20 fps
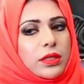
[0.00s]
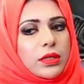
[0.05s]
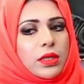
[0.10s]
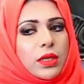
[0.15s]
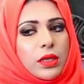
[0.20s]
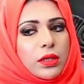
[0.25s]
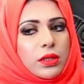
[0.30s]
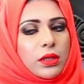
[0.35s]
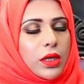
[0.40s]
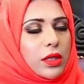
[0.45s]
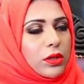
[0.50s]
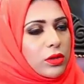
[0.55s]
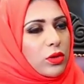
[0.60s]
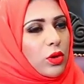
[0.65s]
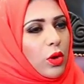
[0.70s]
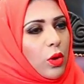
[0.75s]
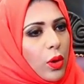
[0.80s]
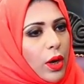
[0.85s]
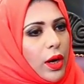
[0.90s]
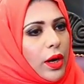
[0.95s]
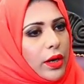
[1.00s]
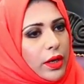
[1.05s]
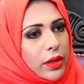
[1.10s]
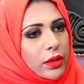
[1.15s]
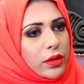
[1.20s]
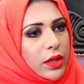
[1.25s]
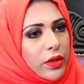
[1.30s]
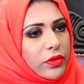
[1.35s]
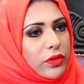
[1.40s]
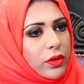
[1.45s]
And I think in
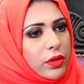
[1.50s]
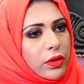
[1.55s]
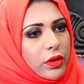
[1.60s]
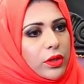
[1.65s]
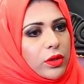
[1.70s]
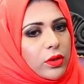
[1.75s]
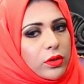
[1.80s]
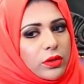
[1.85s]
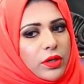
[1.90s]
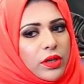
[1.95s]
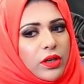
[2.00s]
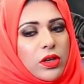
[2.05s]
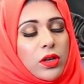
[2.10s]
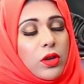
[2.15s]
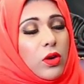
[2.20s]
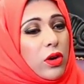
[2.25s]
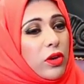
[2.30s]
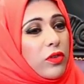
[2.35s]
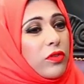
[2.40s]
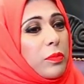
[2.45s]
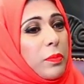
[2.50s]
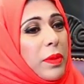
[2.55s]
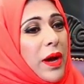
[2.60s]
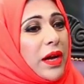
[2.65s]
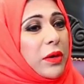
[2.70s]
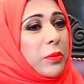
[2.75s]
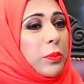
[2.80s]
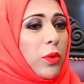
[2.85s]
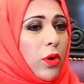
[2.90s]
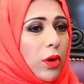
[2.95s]
Doha, in Qatar, there are a lot of
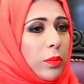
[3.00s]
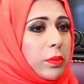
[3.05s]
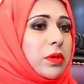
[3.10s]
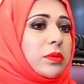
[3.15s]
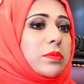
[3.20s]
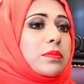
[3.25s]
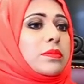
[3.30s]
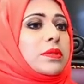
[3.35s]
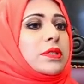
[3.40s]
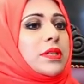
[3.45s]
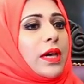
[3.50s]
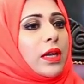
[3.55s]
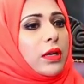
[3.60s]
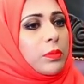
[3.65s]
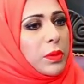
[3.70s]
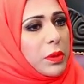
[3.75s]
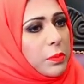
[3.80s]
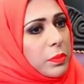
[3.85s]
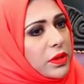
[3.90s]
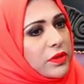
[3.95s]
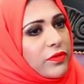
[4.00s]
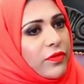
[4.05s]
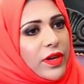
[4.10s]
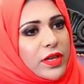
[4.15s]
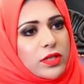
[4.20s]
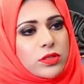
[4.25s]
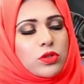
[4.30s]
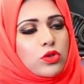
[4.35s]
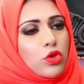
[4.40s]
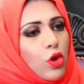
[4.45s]
back problems and people
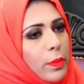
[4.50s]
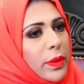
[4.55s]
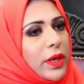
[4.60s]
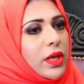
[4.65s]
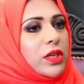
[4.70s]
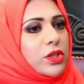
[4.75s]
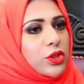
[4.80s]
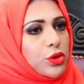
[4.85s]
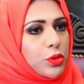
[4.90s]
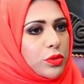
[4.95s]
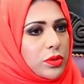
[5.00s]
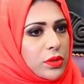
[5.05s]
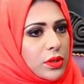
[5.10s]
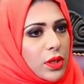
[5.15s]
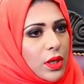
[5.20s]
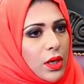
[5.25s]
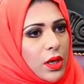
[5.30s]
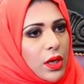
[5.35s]
face so many issues.